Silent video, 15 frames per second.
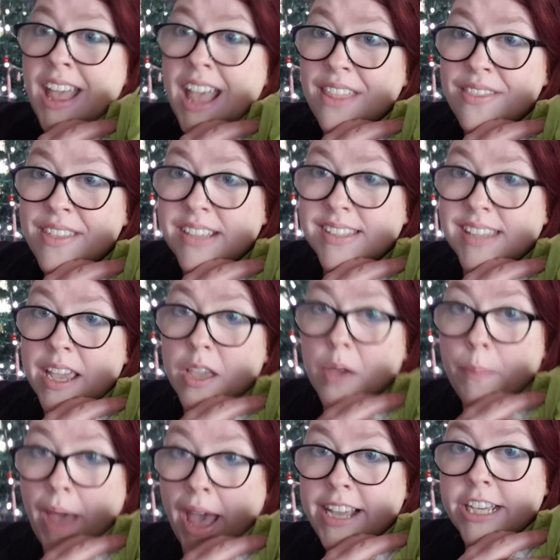And things
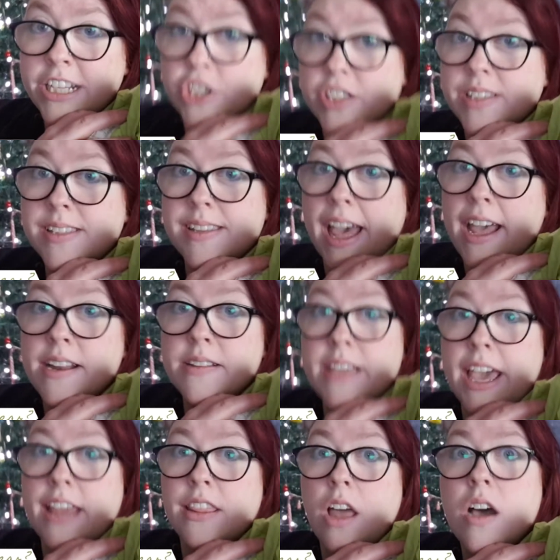like packages that
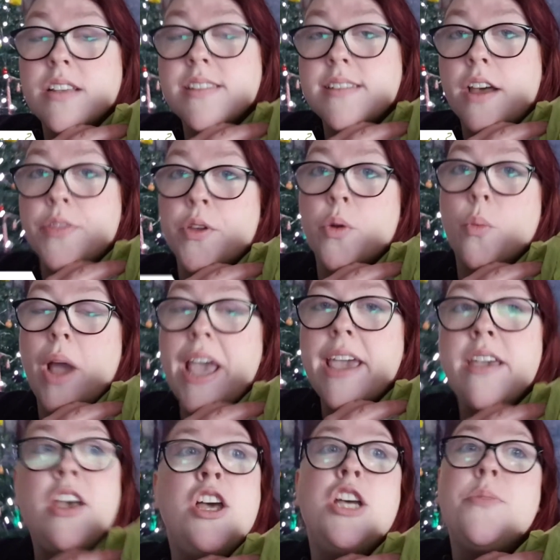get lost on their
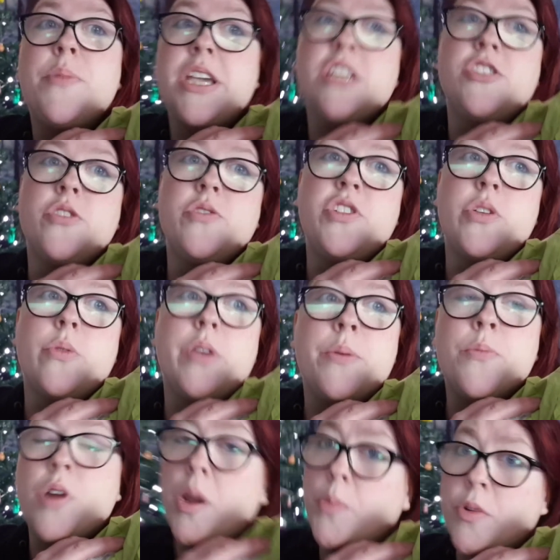way, be it due to
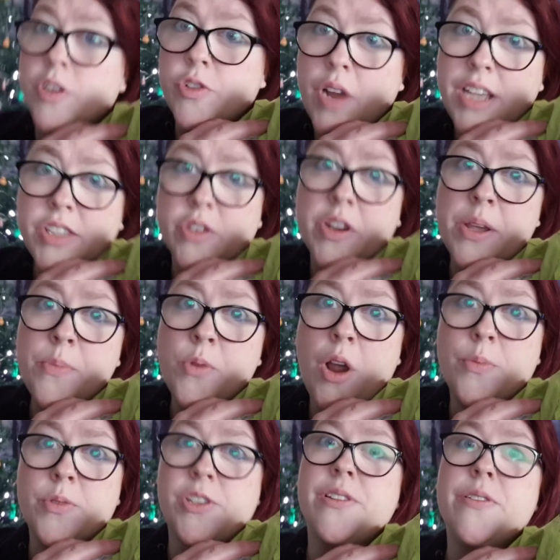improper address or
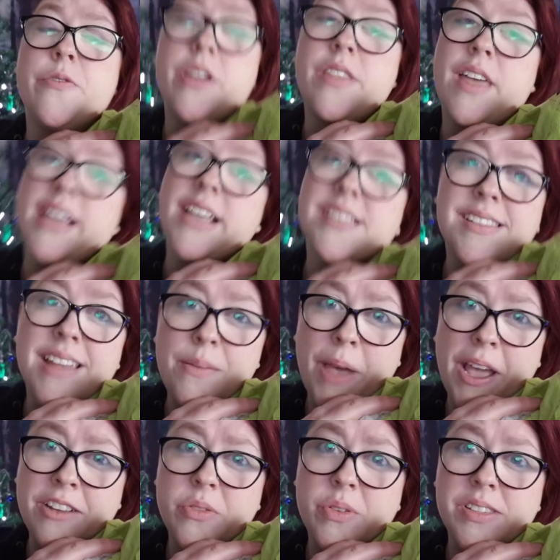improper delivery, that get sent
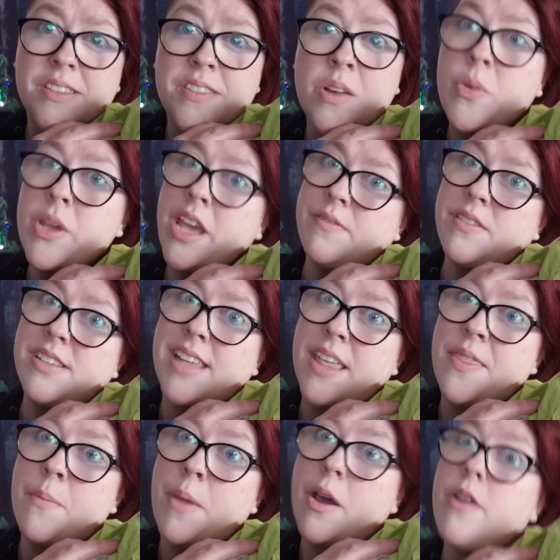back to us and then we have to
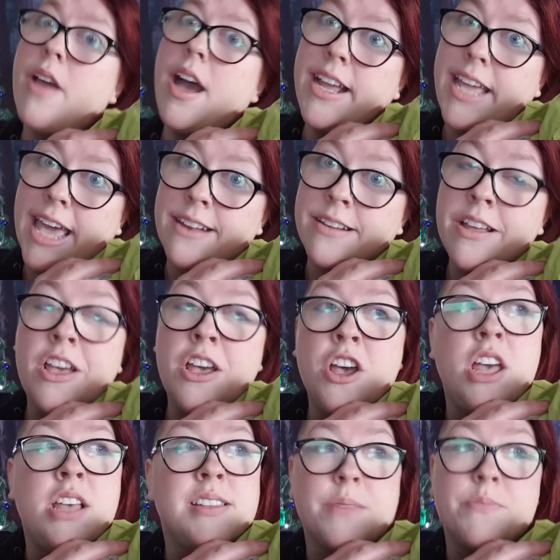send them out again.
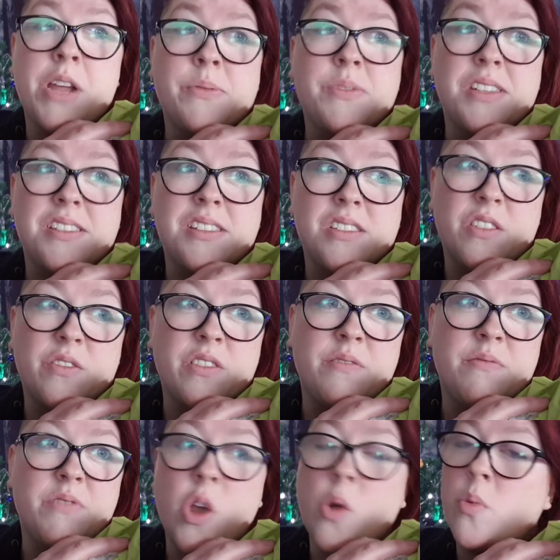Sometimes this is
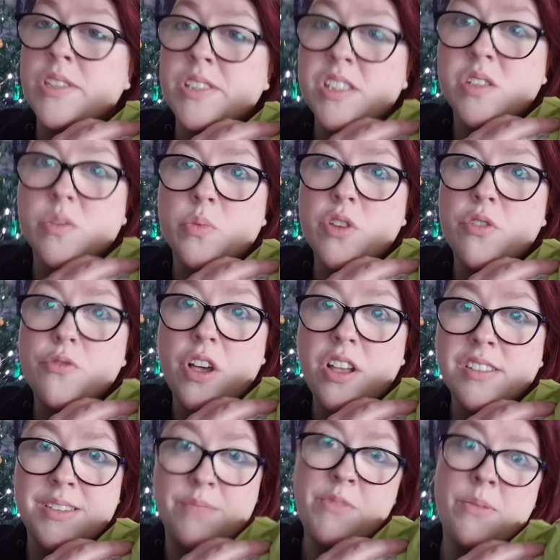no one's real
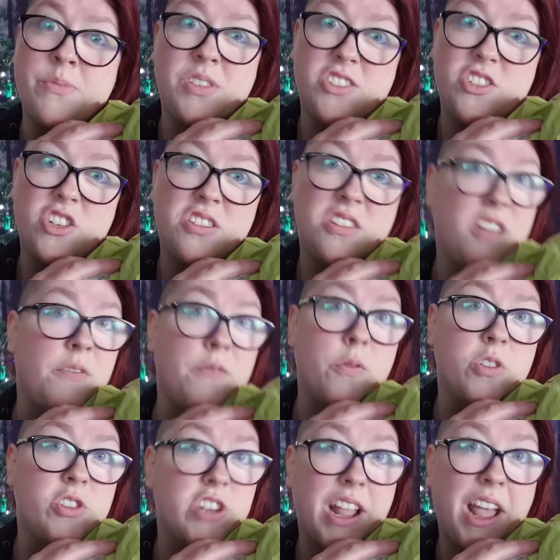fault, sometimes it's just an
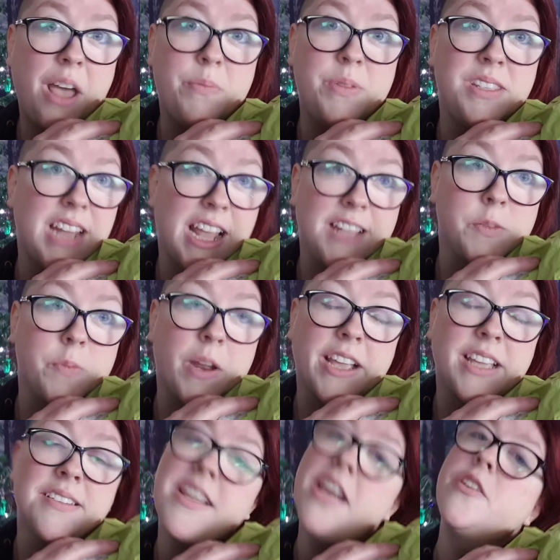unfortunate happenstance, but
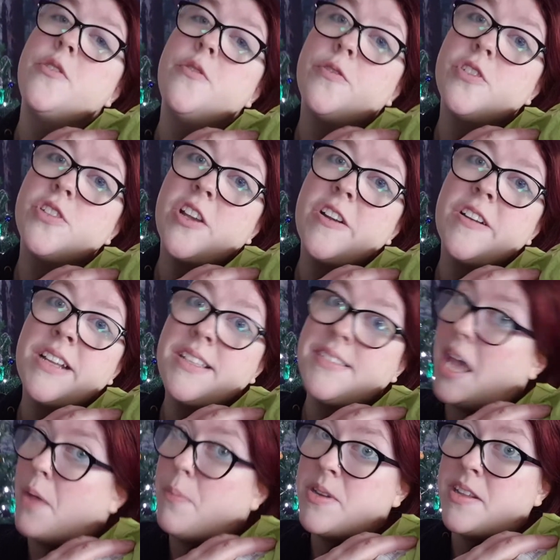I can tell you for certain
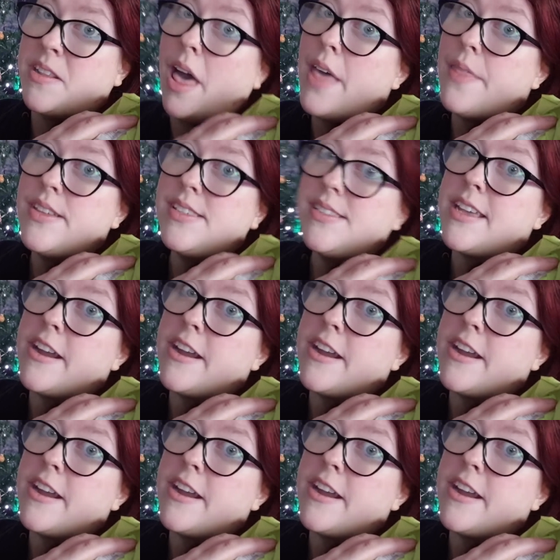it's happened a lot this